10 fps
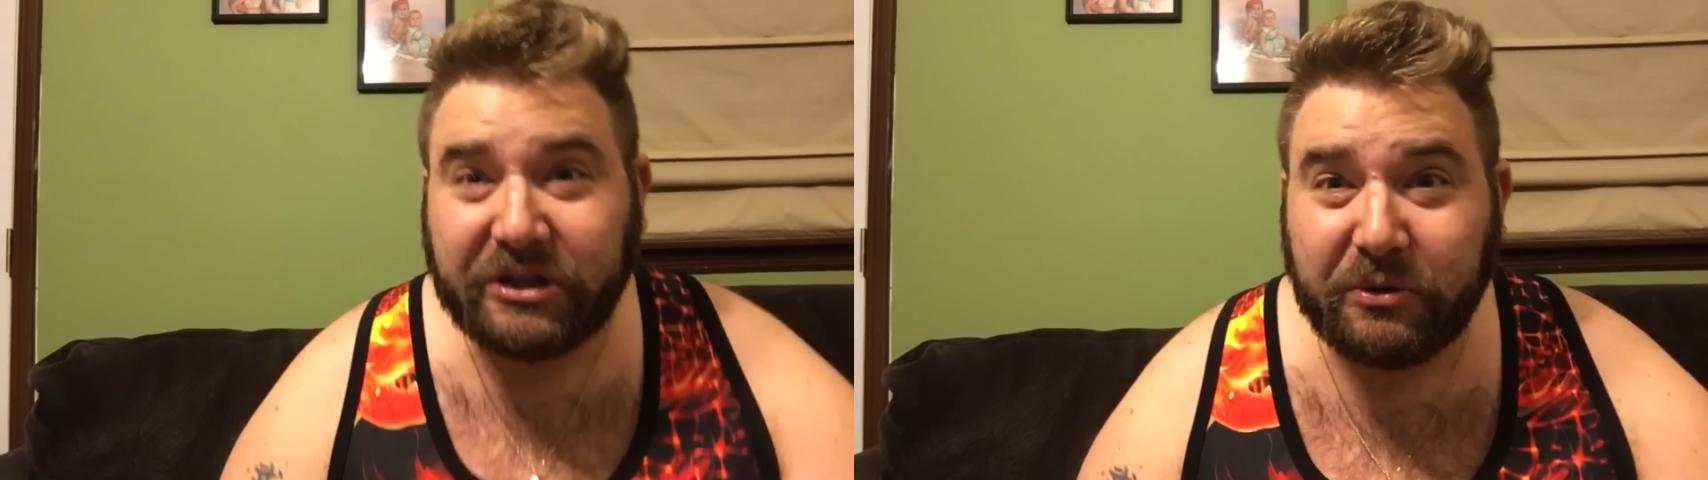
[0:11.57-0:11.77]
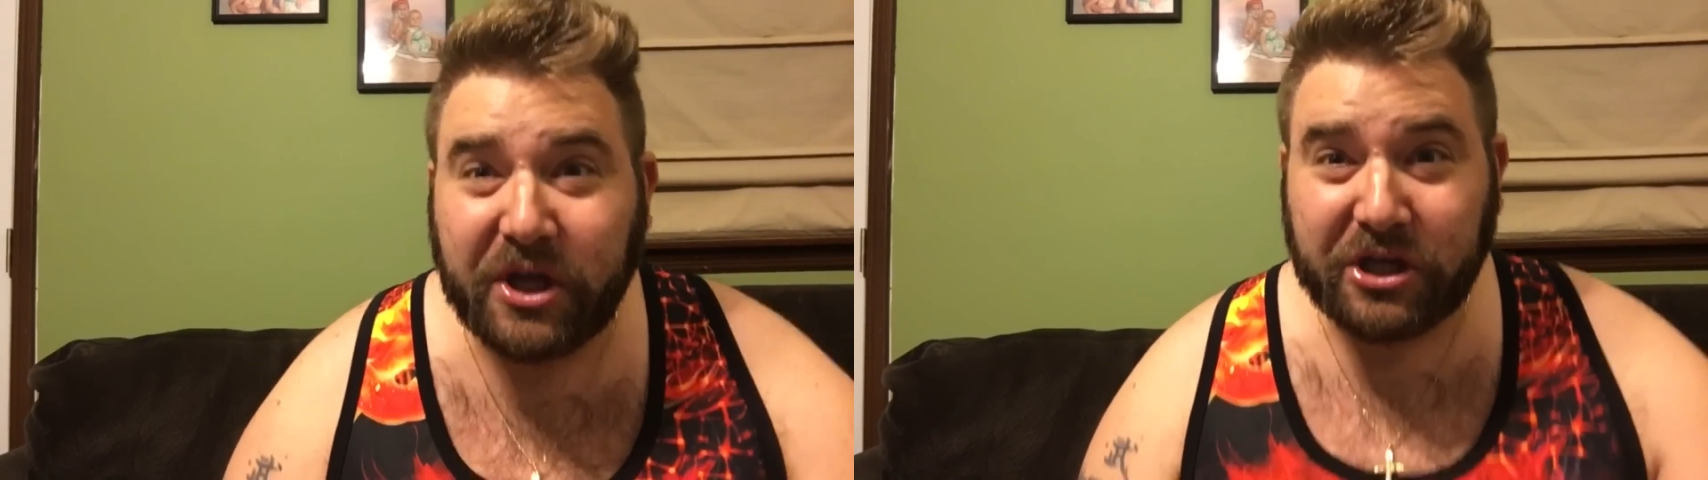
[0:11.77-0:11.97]
to
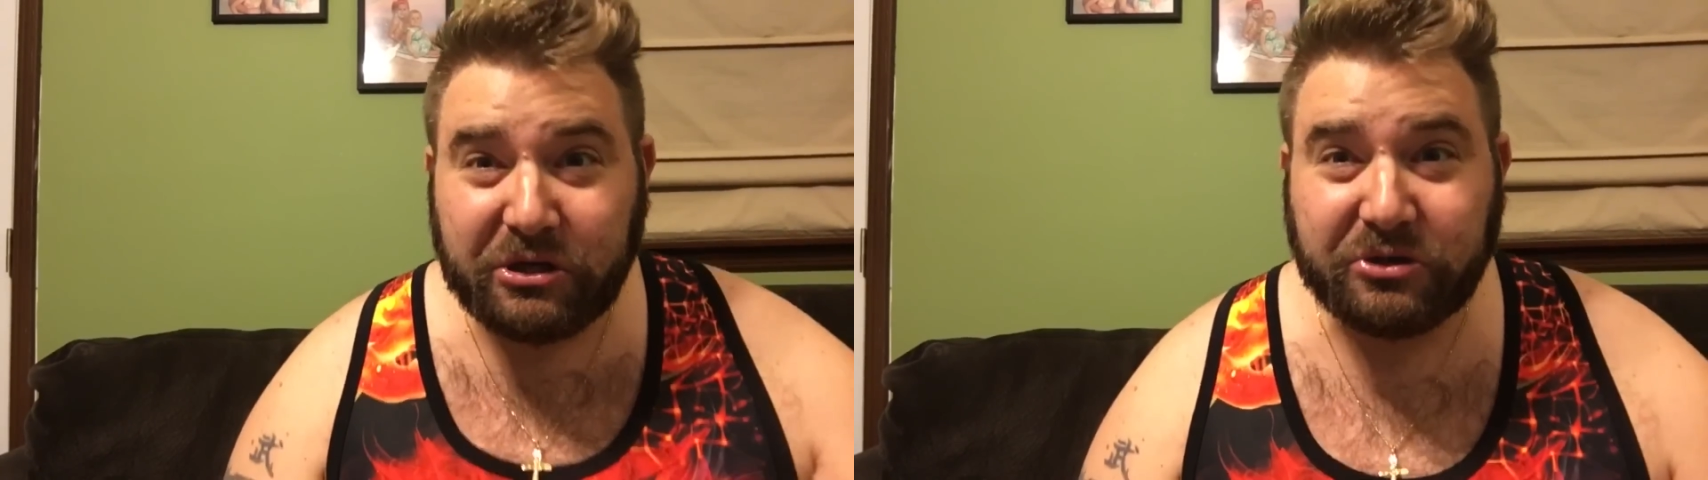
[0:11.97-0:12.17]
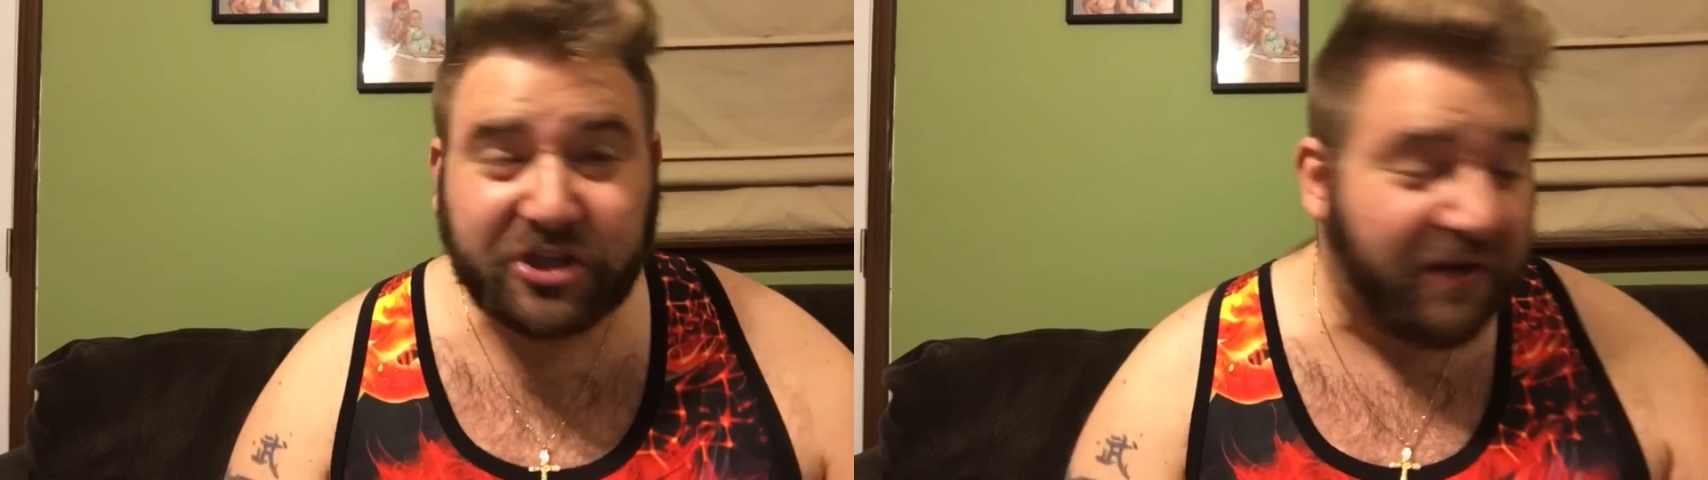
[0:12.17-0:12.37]
do a
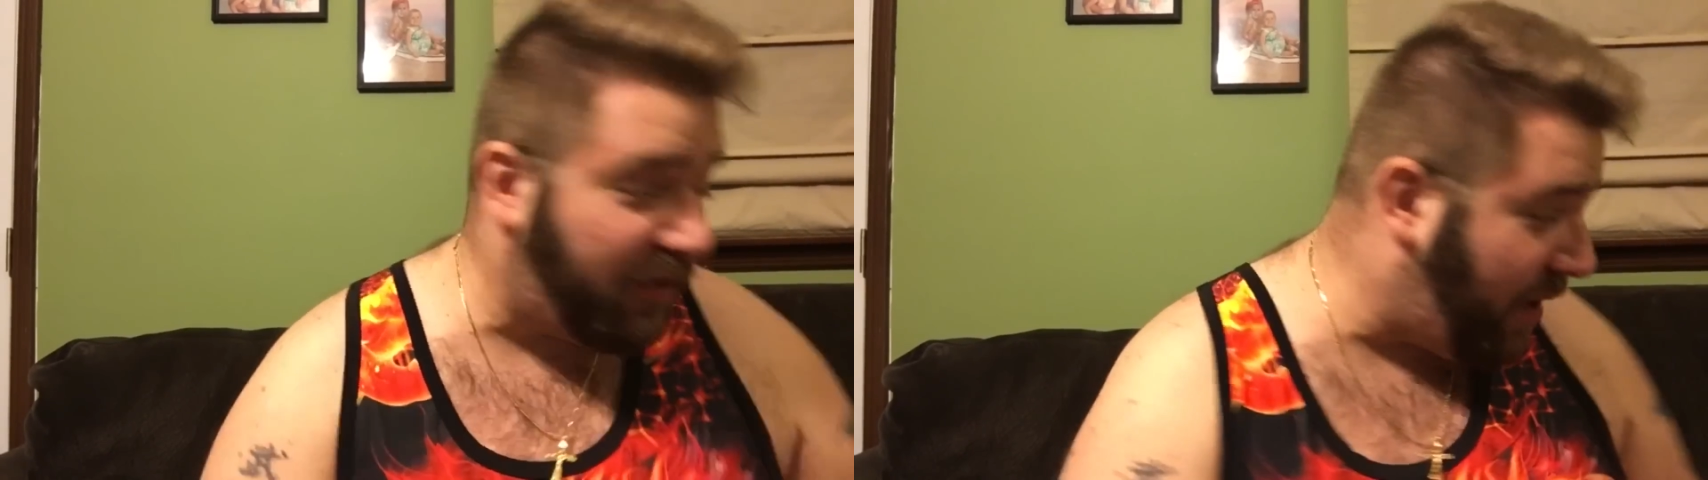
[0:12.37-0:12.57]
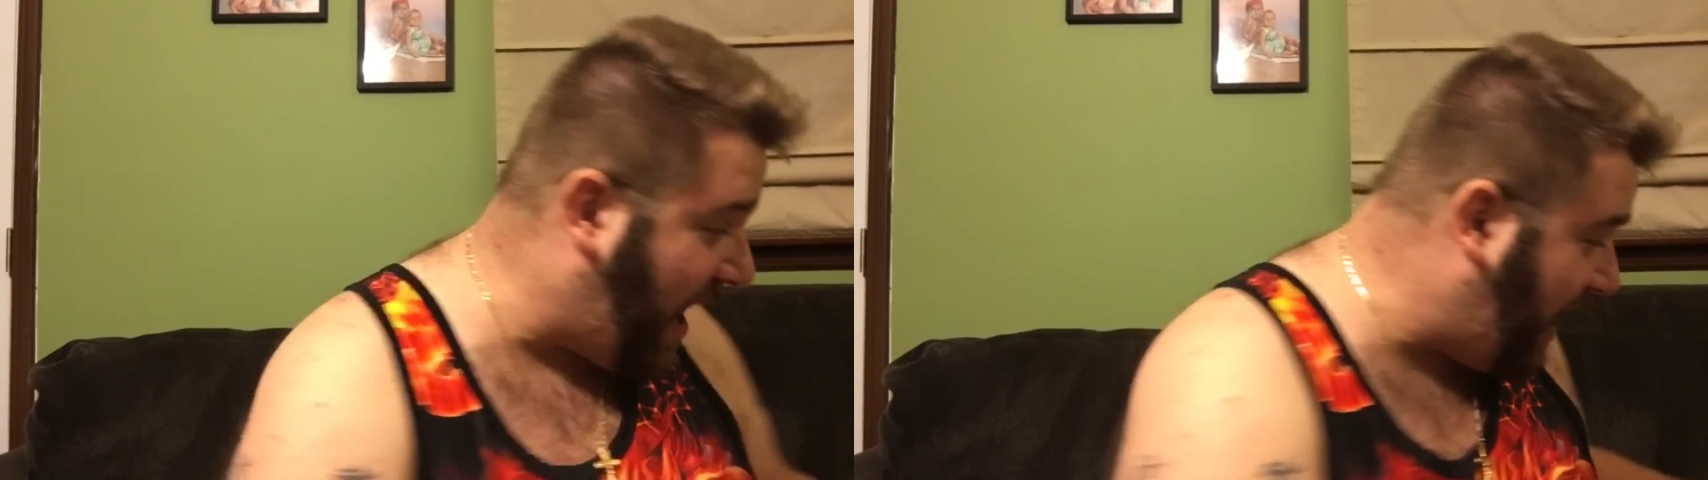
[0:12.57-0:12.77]
huge
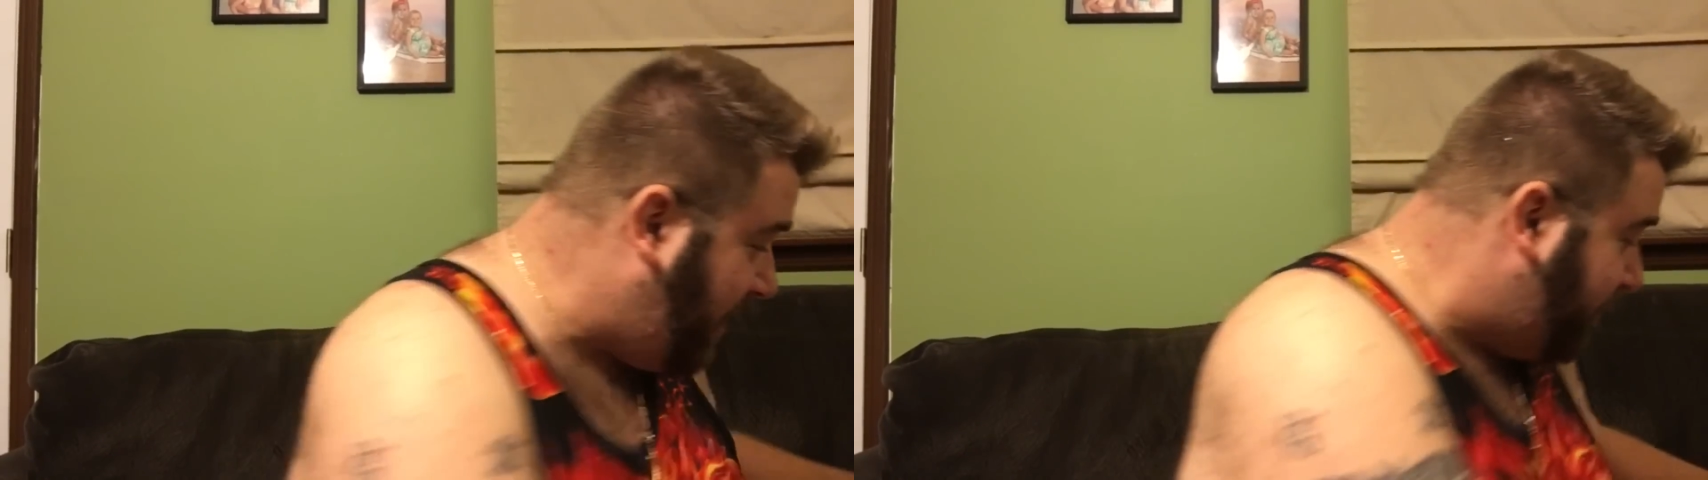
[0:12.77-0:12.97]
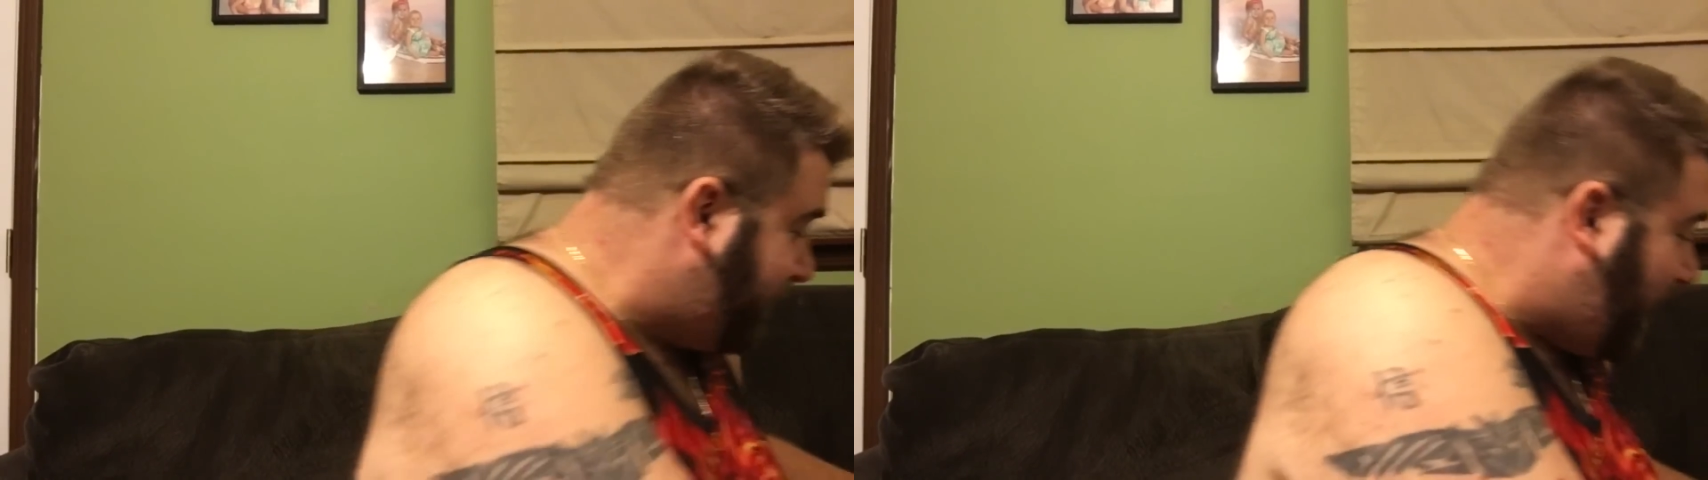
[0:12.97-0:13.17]
giveaway